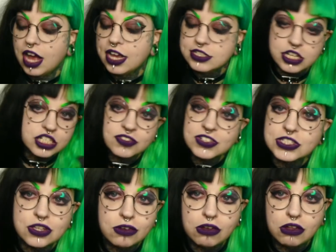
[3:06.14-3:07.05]
I searched for
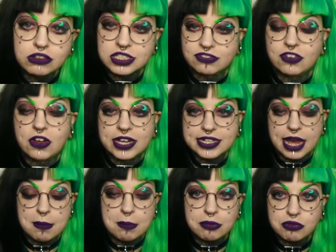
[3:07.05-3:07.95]
so long to find
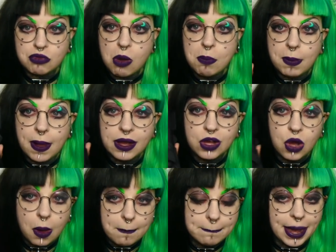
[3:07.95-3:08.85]
a proper
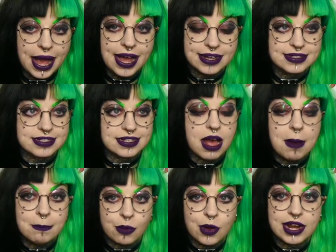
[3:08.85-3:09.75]
compact
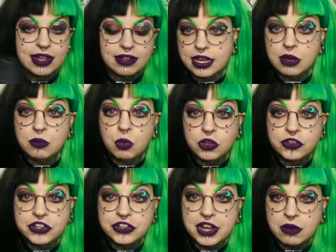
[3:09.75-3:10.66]
umbrella. I
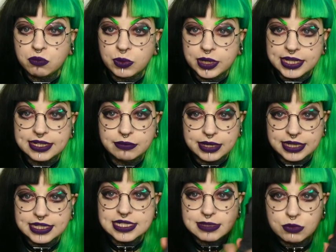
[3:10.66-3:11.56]
wanted a really,
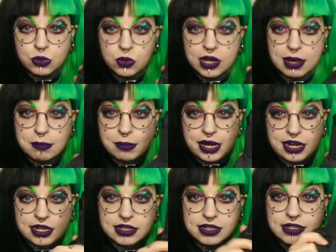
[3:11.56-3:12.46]
really small
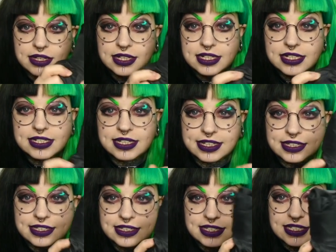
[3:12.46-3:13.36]
umbrella.
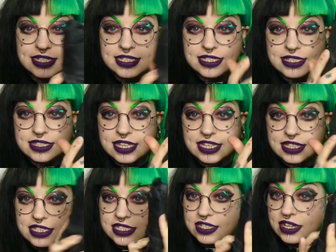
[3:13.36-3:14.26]
Like, this is like
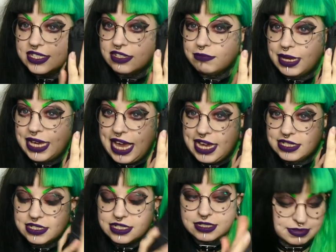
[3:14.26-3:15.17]
the size of my hand.